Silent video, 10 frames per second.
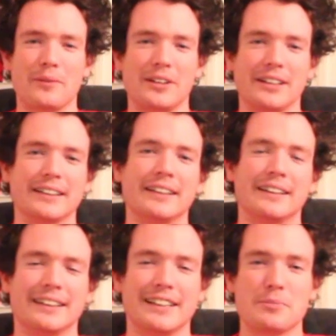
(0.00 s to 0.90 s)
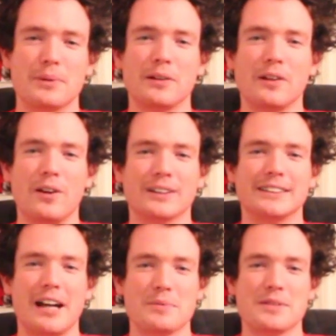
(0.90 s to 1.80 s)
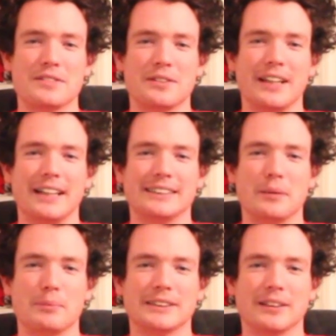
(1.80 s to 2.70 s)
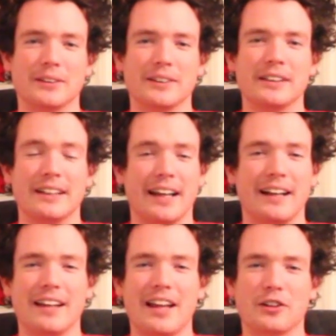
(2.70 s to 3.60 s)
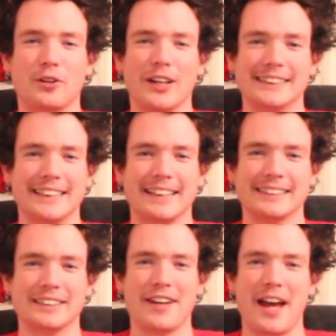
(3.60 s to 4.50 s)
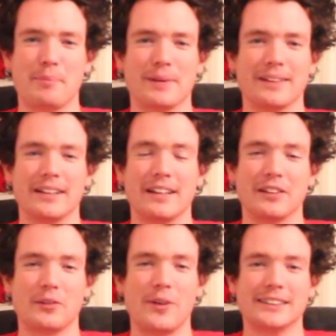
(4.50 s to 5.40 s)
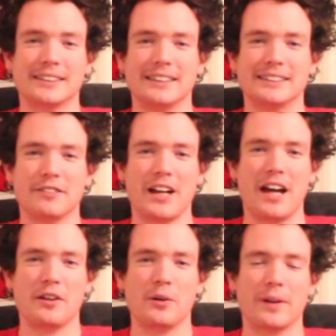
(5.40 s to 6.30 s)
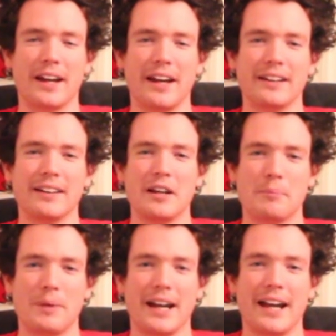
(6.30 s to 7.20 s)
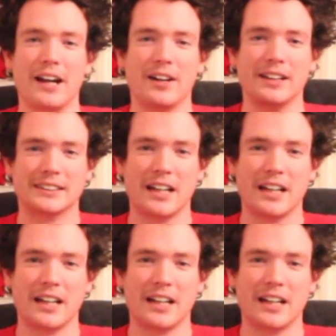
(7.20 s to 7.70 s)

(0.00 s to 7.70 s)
3. It's been a long time since our last episode, and a lot of crazy things have happened. The Redskins have gotten okay, my hair has